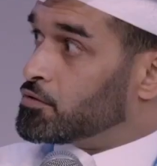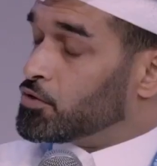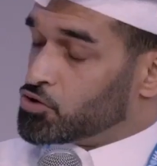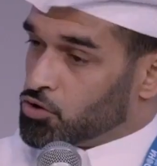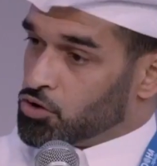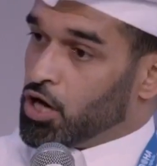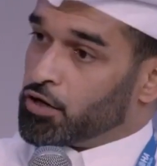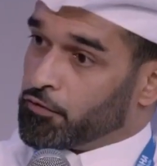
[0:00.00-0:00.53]
There's
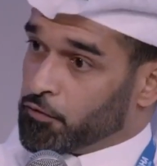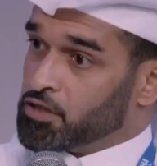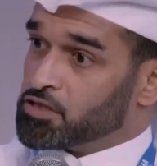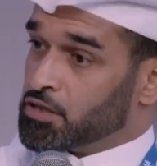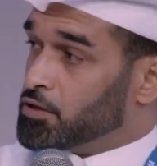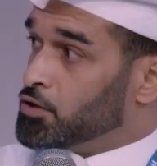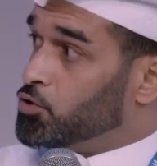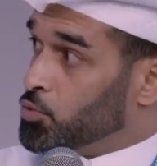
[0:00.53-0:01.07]
a lot of things
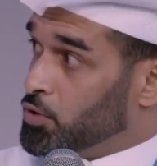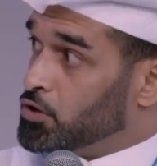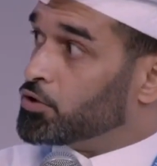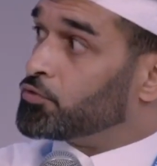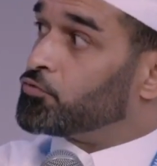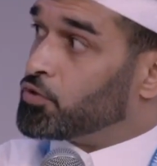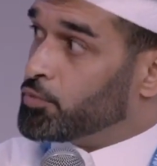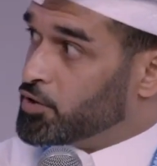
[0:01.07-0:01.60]
that, we
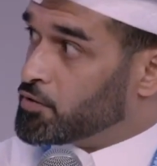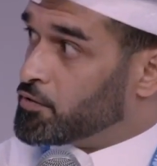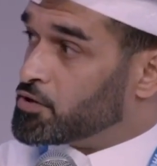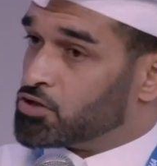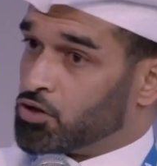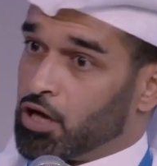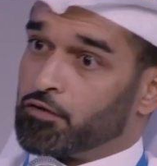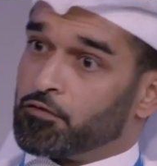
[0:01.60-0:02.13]
learned from it.
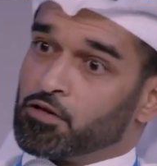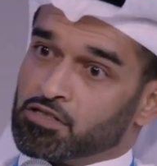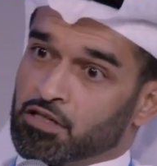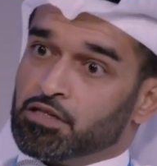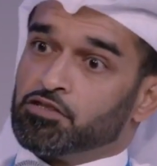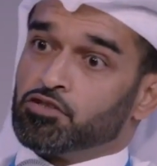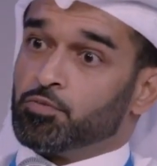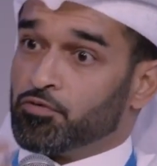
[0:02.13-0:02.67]
There's a lot of things that
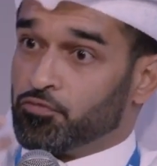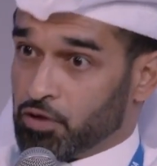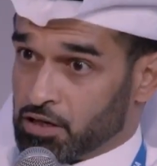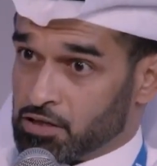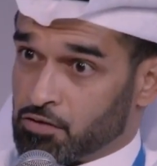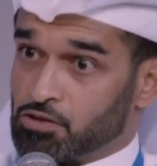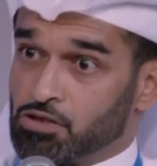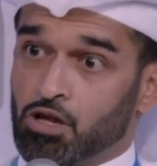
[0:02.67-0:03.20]
need to be
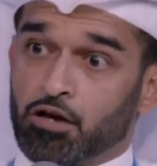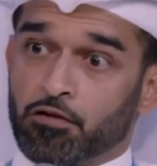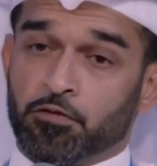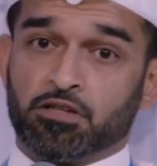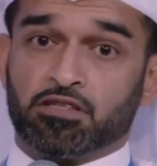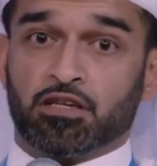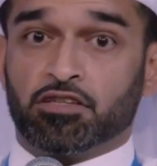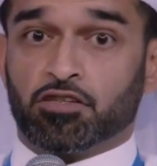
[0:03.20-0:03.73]
fixed. There's a lot of
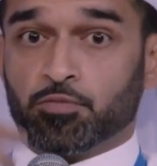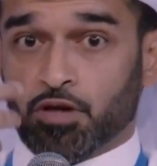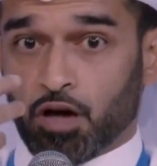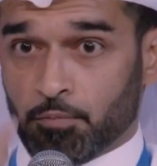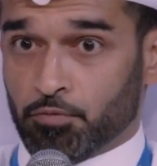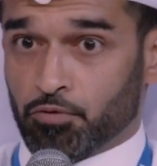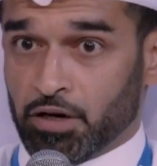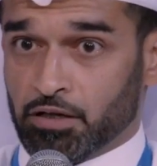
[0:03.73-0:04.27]
things that need to be
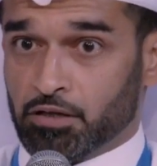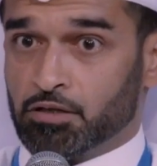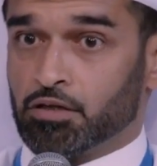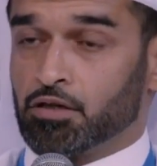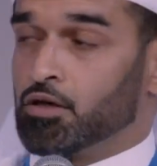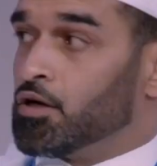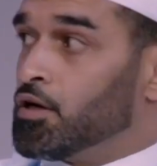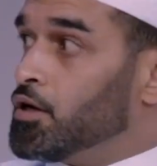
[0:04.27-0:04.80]
upgraded.
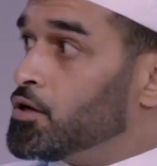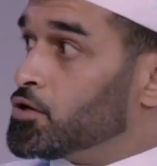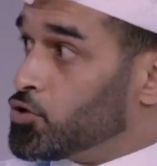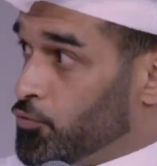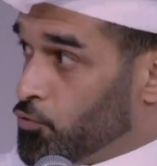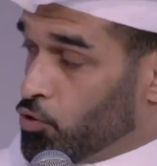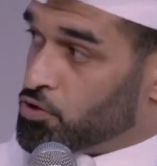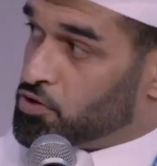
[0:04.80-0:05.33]
So,
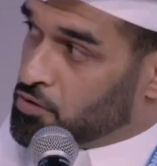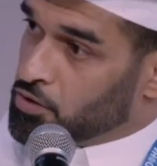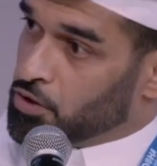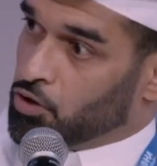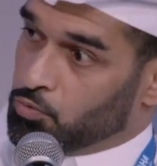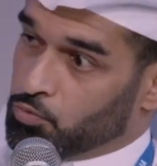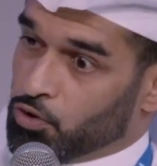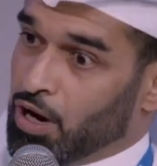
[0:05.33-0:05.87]
of course, we
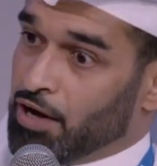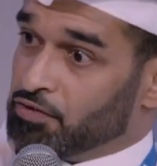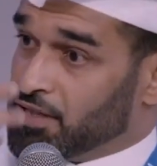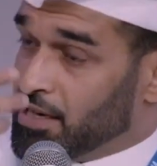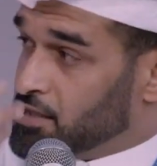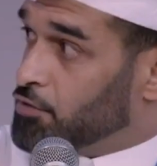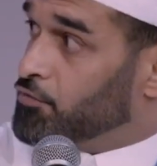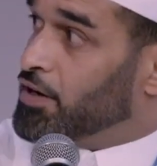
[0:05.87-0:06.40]
don't have a
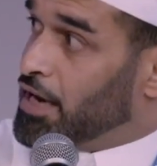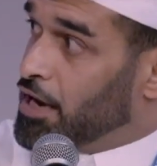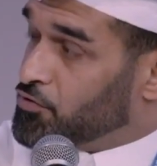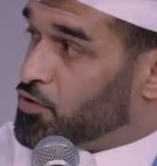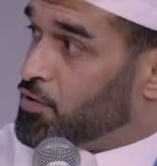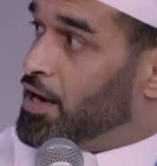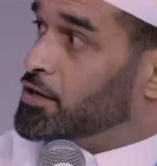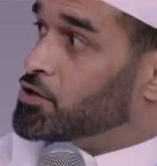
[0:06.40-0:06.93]
test event
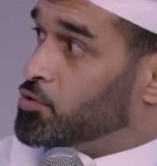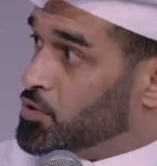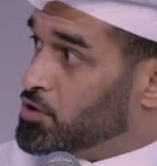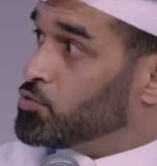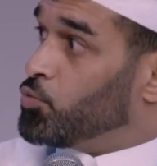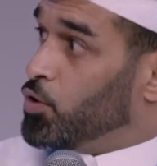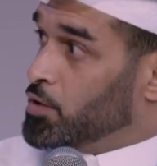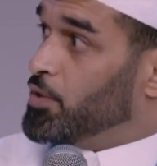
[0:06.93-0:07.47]
after that. So we
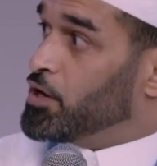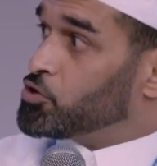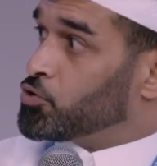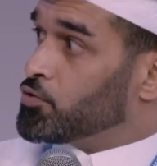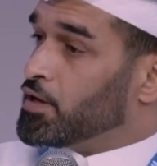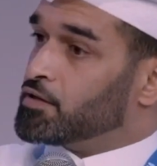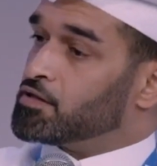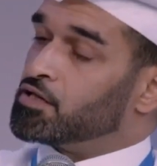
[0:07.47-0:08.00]
want to make
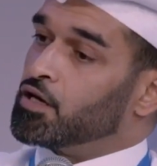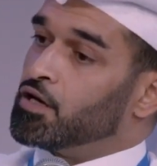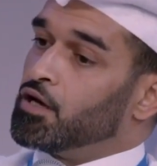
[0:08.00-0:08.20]
sure that